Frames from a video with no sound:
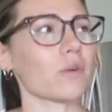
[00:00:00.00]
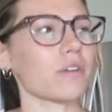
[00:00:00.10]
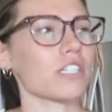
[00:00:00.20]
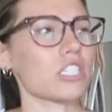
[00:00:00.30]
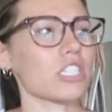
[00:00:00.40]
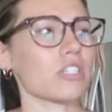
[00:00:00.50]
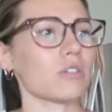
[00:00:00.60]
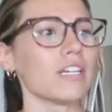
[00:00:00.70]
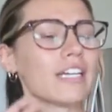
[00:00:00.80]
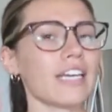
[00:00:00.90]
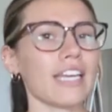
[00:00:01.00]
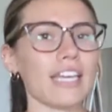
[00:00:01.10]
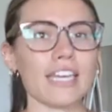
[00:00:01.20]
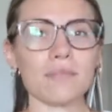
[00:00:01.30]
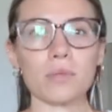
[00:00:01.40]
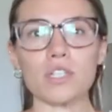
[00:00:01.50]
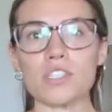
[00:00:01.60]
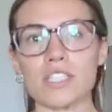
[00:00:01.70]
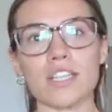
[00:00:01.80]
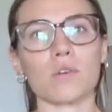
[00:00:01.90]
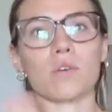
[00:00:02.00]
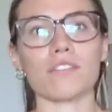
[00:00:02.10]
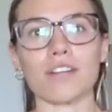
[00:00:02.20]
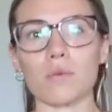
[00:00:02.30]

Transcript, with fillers: if I wanted to do in person or if